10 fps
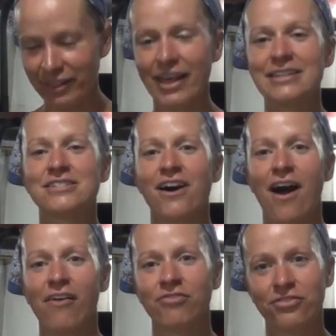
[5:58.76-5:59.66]
Lights
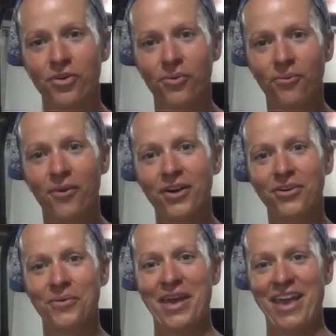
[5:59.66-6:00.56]
off,
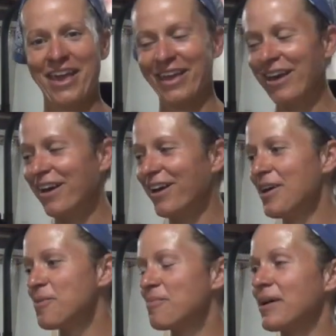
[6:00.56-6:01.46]
walk away.
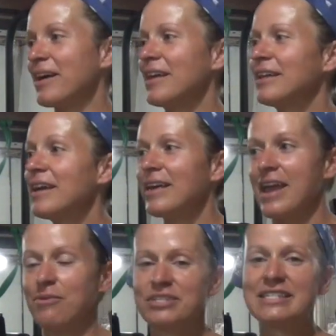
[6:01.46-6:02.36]
But
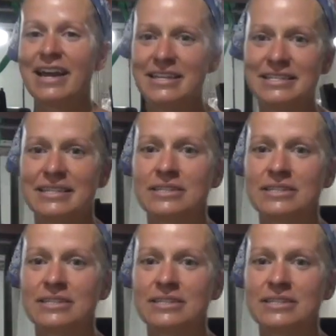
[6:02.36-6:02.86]
it was nice